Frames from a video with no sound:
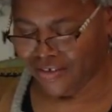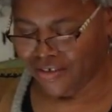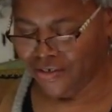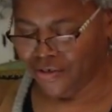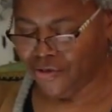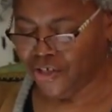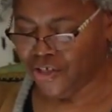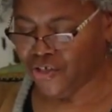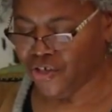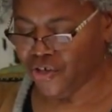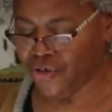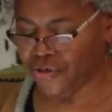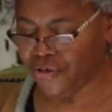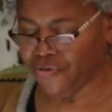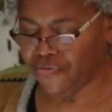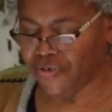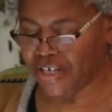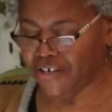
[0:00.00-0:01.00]
You just heard
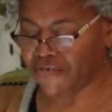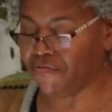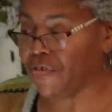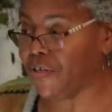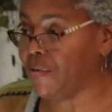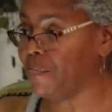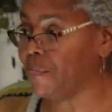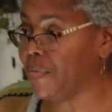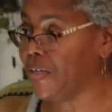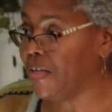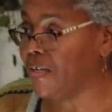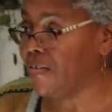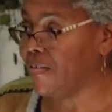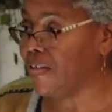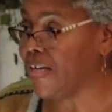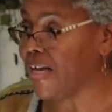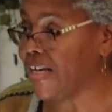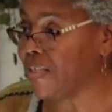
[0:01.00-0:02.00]
the reading from
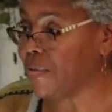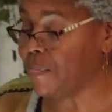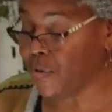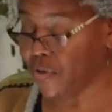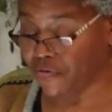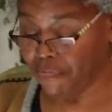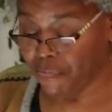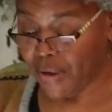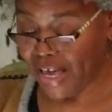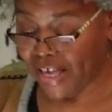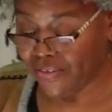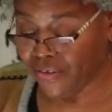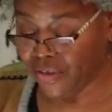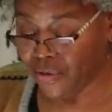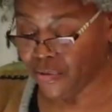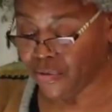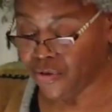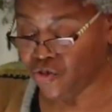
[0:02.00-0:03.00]
the Gospel of
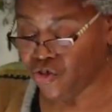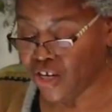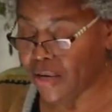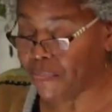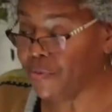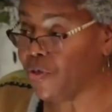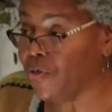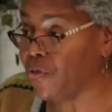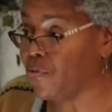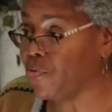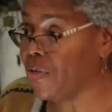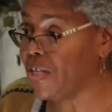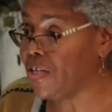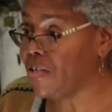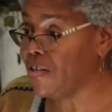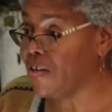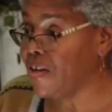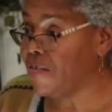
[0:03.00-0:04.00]
Matthew, chapter
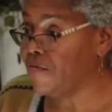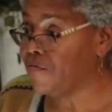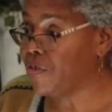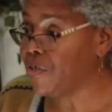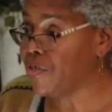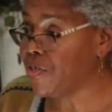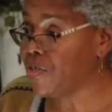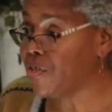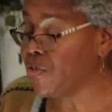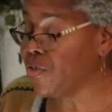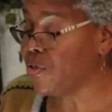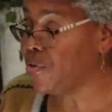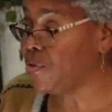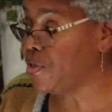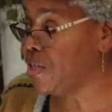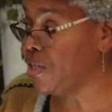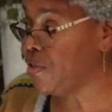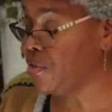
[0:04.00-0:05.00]
3, verses
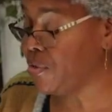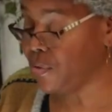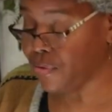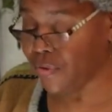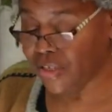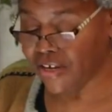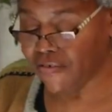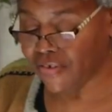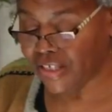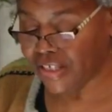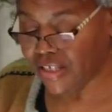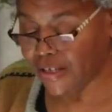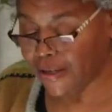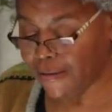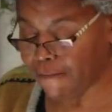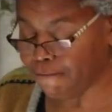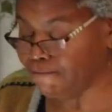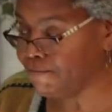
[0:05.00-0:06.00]
13 through
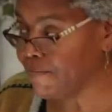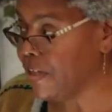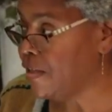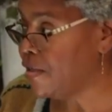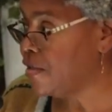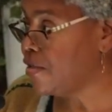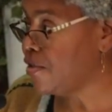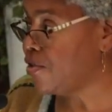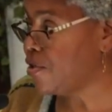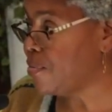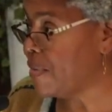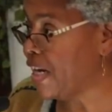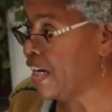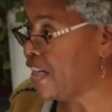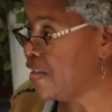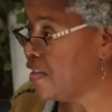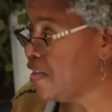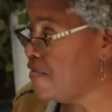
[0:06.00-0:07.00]
17. The
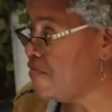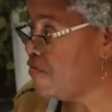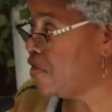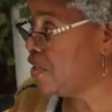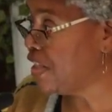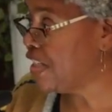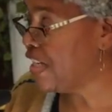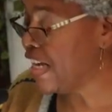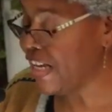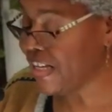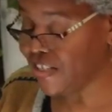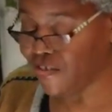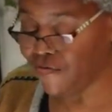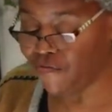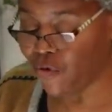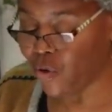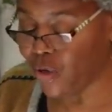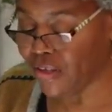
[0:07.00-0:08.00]
sermonic theme for today is
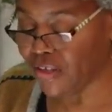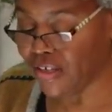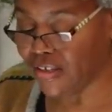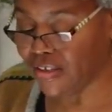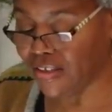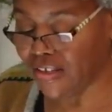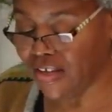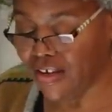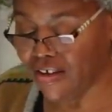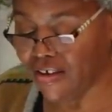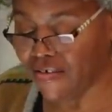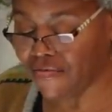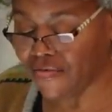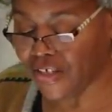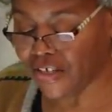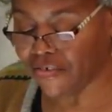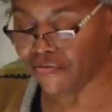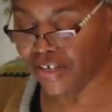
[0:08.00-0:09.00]
for the love
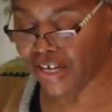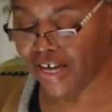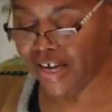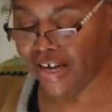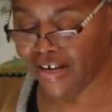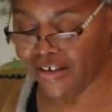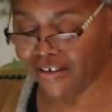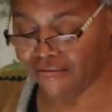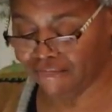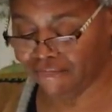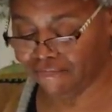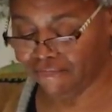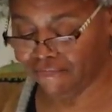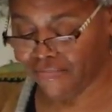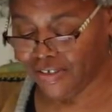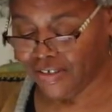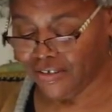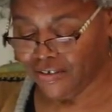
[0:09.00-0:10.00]
of God.
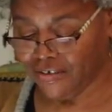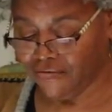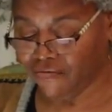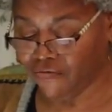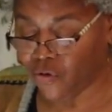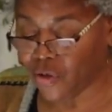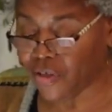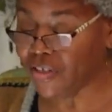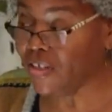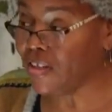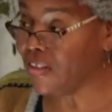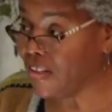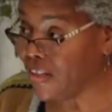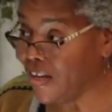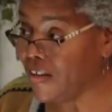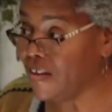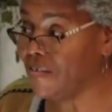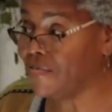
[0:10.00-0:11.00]
For the
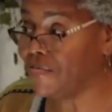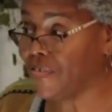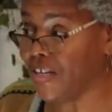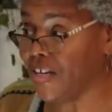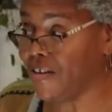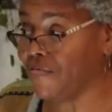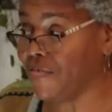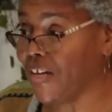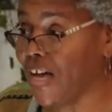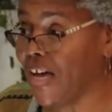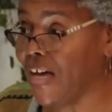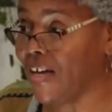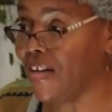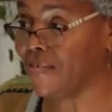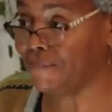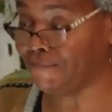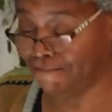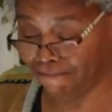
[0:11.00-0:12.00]
love of God.